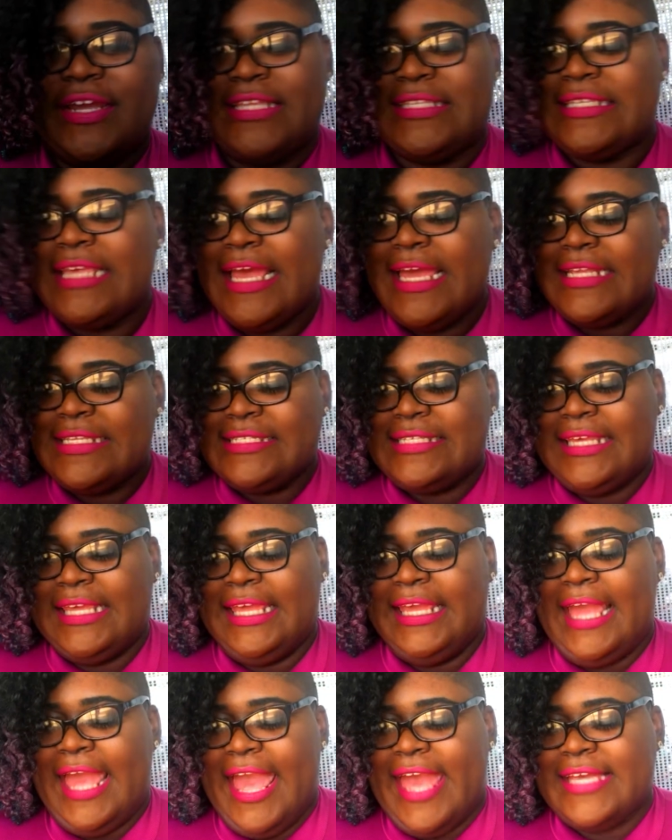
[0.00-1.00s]
It's
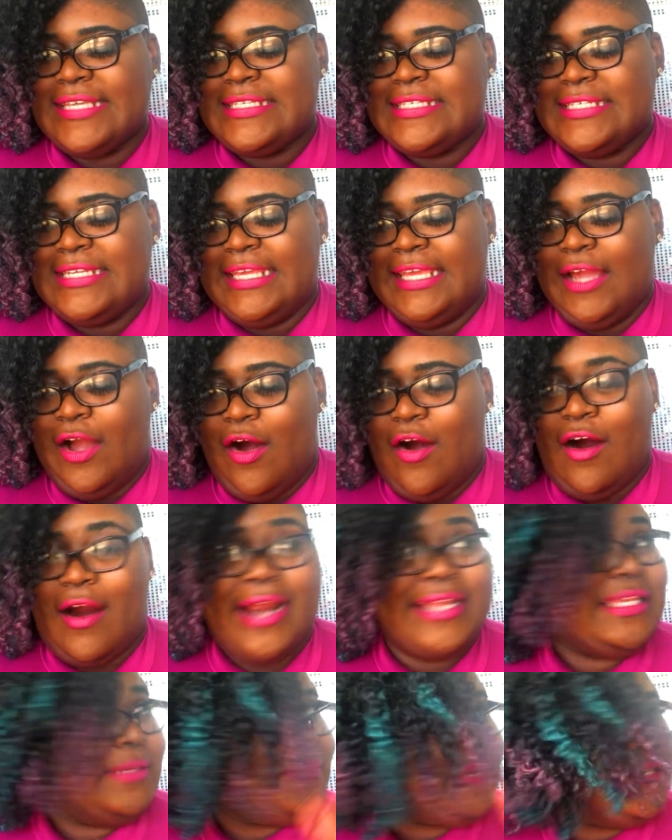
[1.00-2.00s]
TXTR.
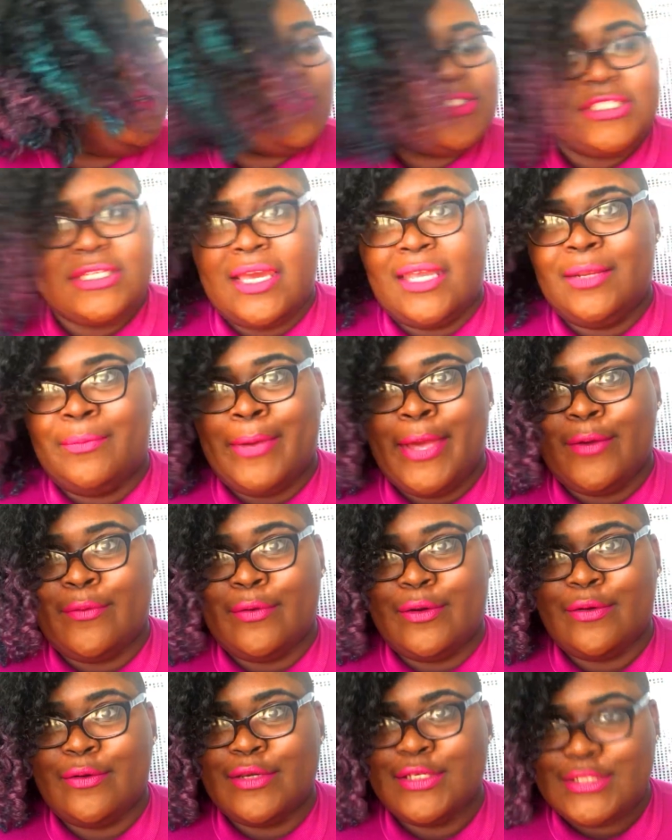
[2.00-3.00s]
I think my little shiny
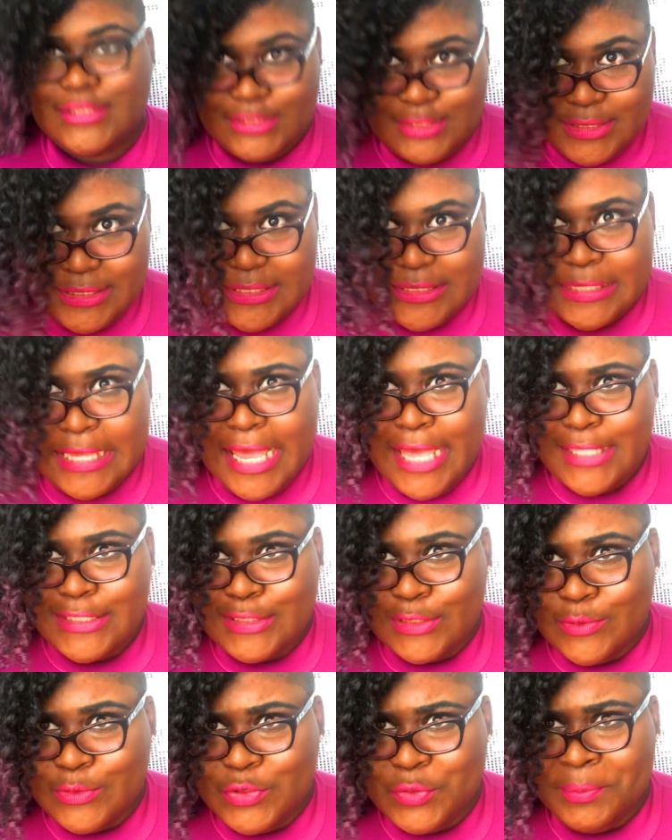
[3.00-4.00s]
background is just, it's, it's a
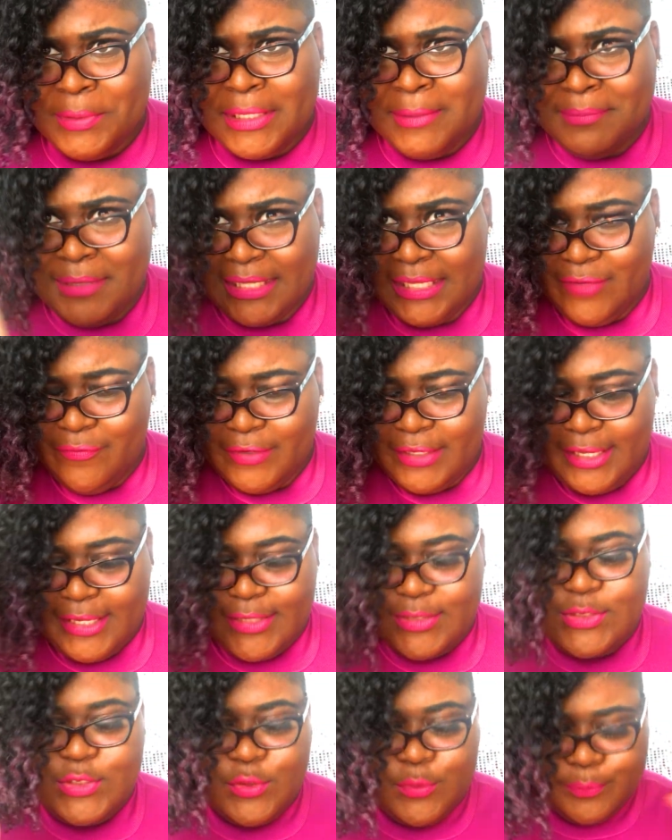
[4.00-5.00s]
little too bling blingy for
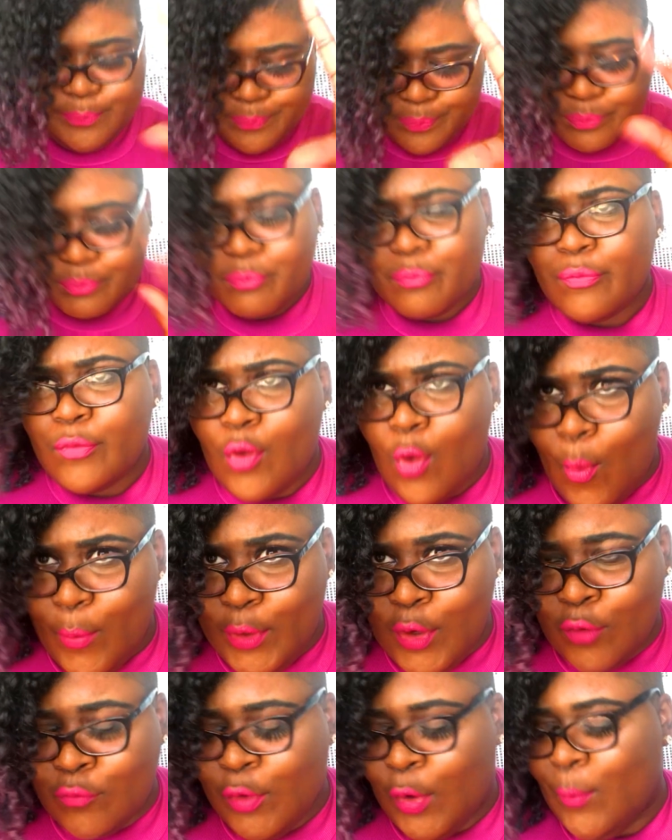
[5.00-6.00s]
Cantu we're
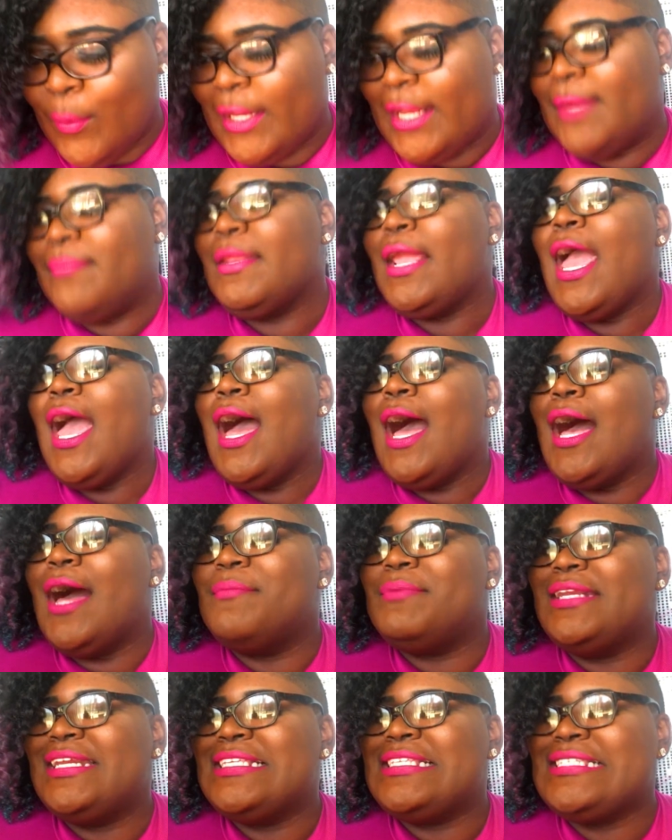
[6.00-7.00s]
gonna roll with it
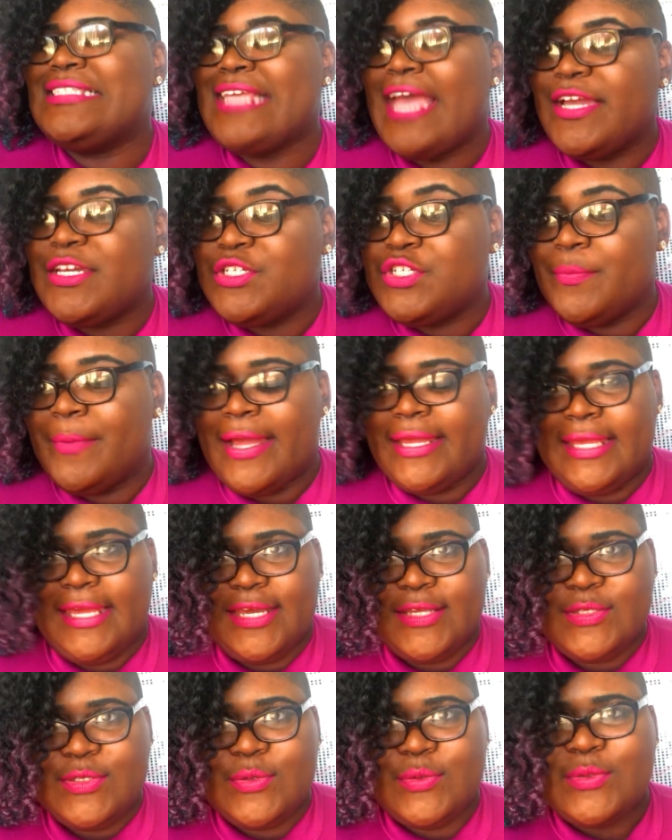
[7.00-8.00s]
um but it's texture by
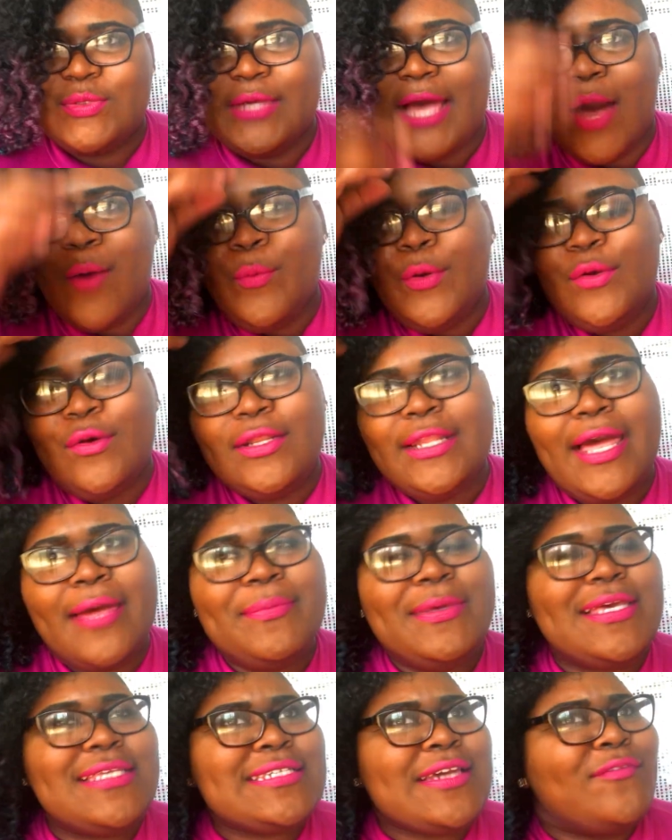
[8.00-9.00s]
cantu so i went online
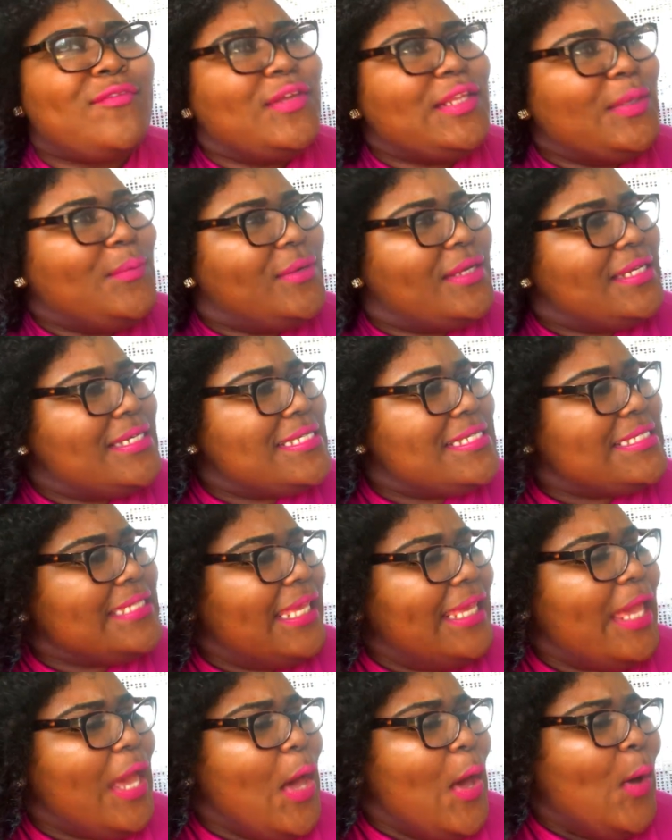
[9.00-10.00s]
because i really wanted to
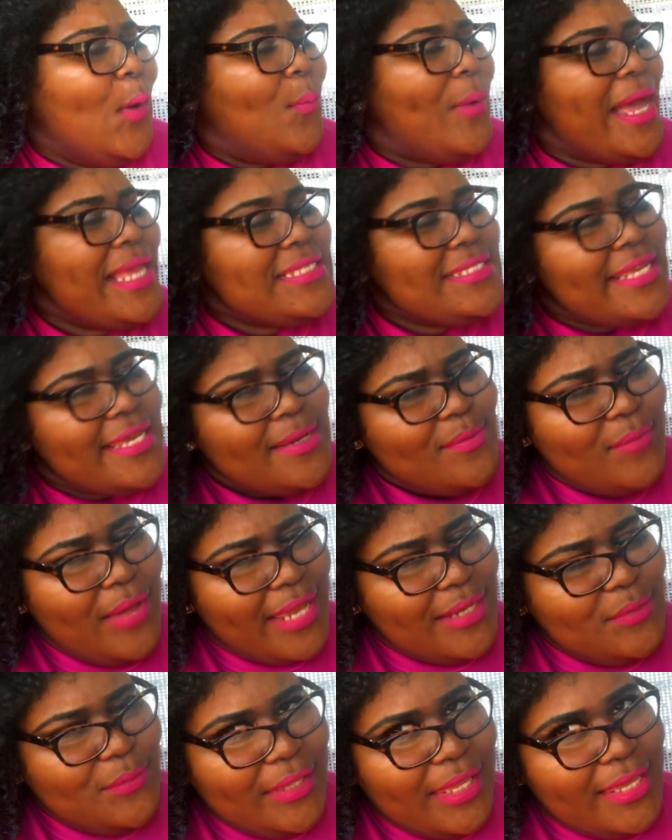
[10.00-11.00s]
see why
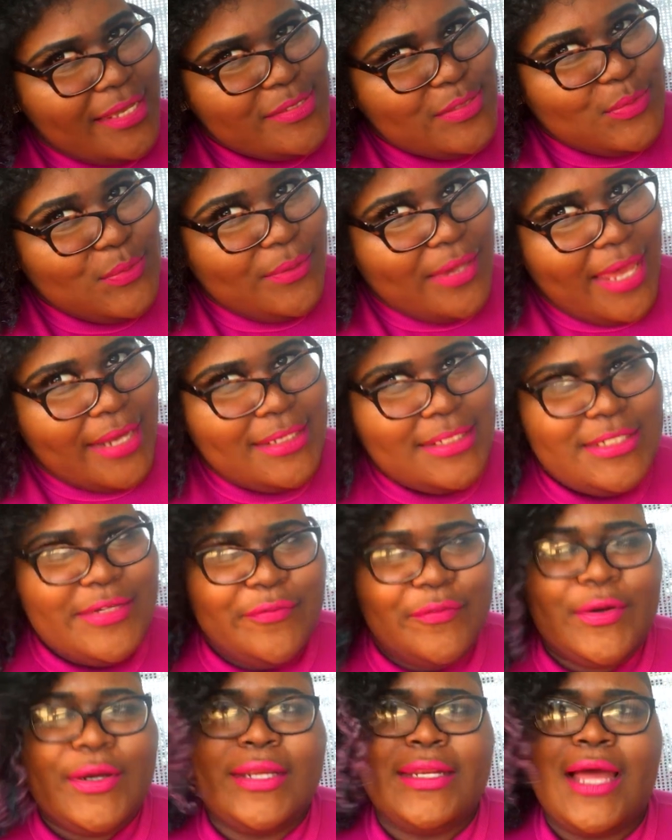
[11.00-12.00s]
why do cantu got a
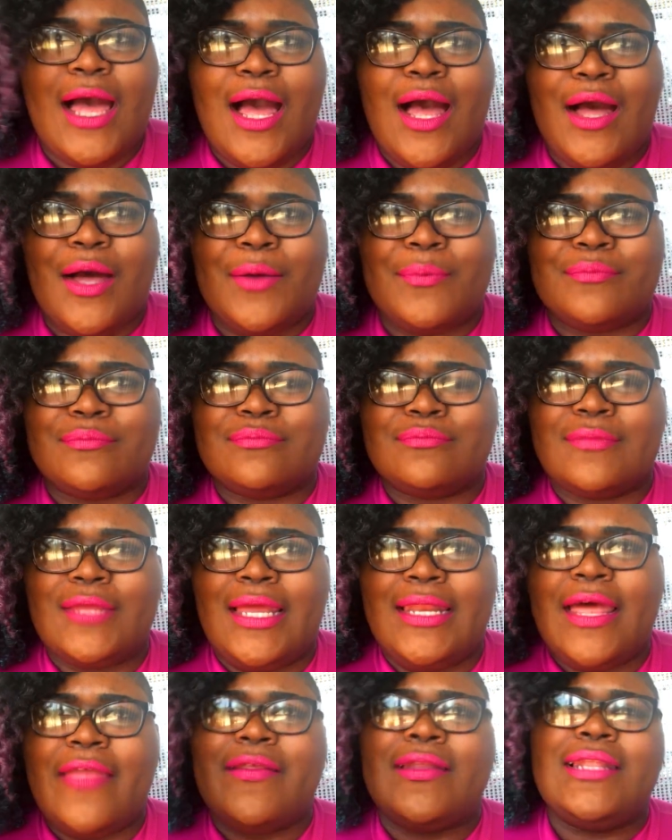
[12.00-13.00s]
different um
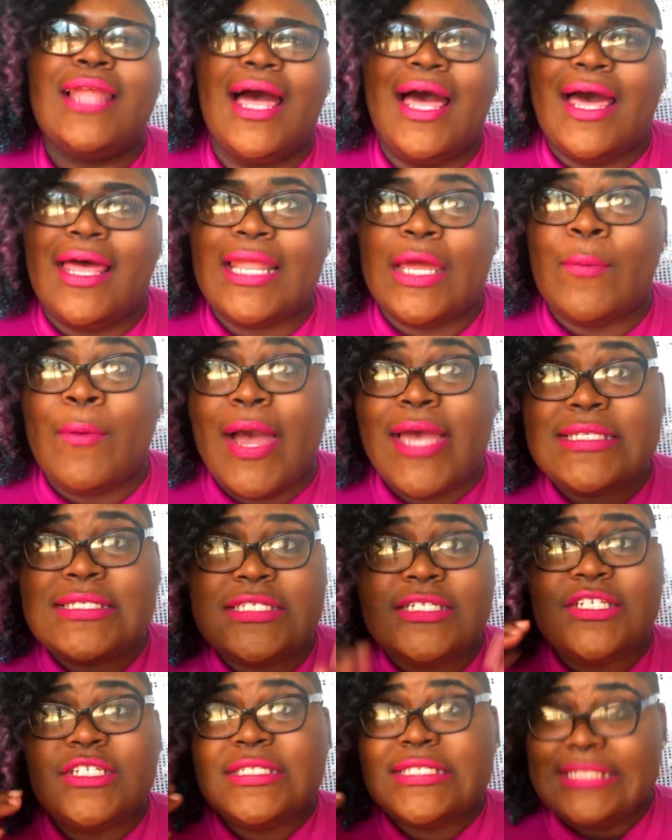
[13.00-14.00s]
another line like why
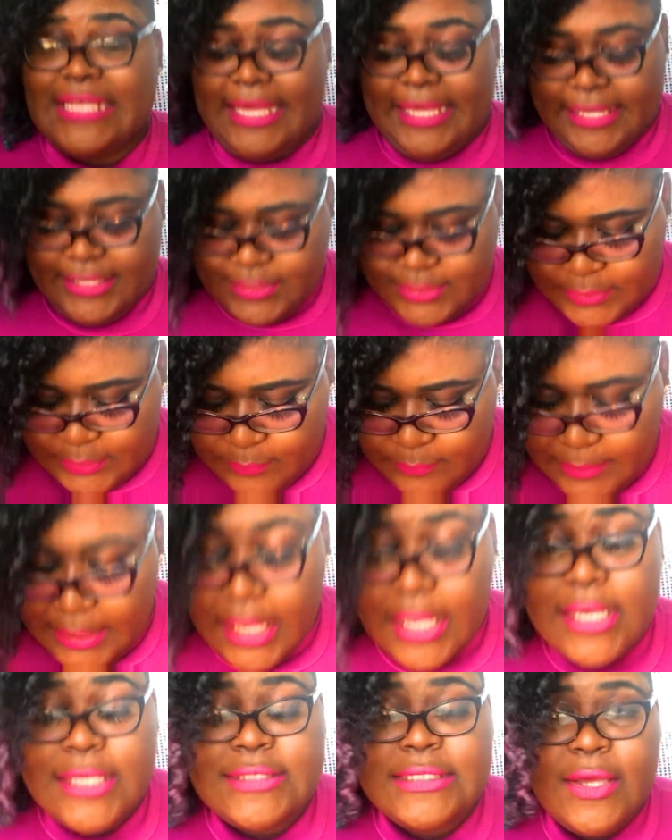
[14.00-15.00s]
isn't it just cantu
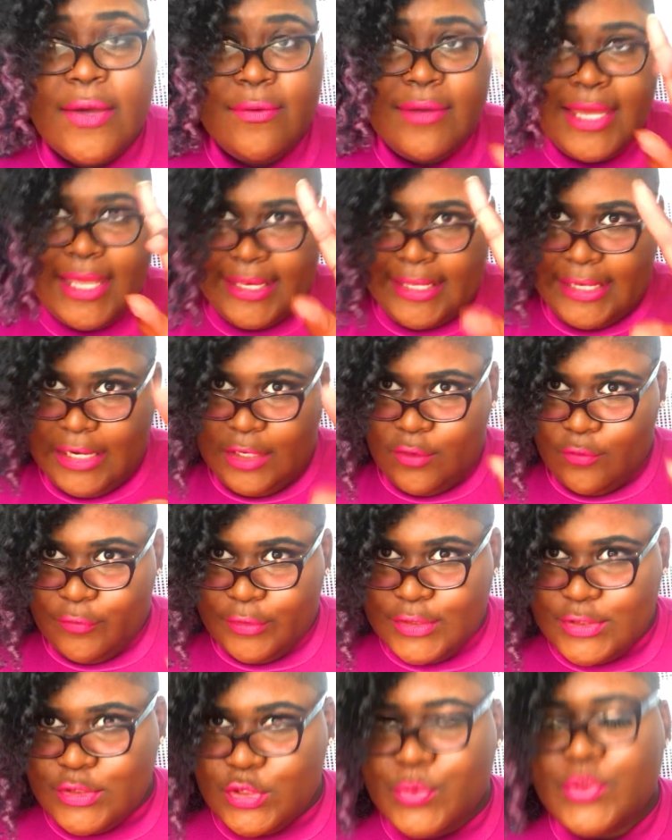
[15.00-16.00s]
so i did a little
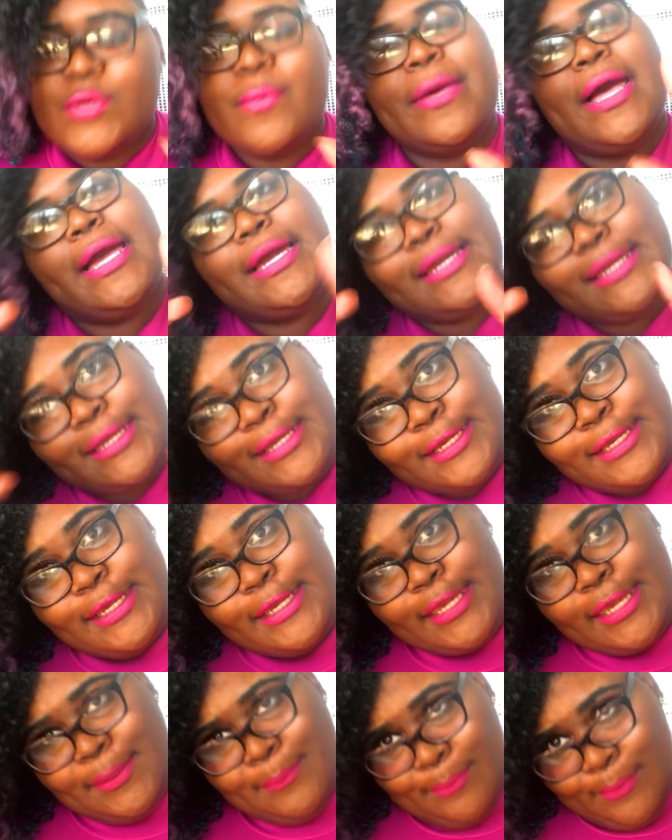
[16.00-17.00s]
research was on my
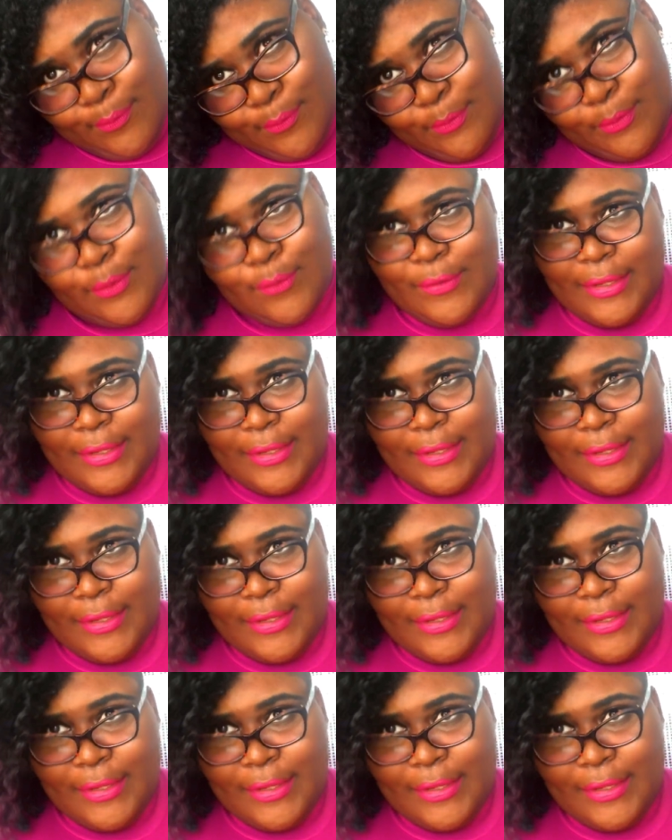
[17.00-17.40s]
keyboard.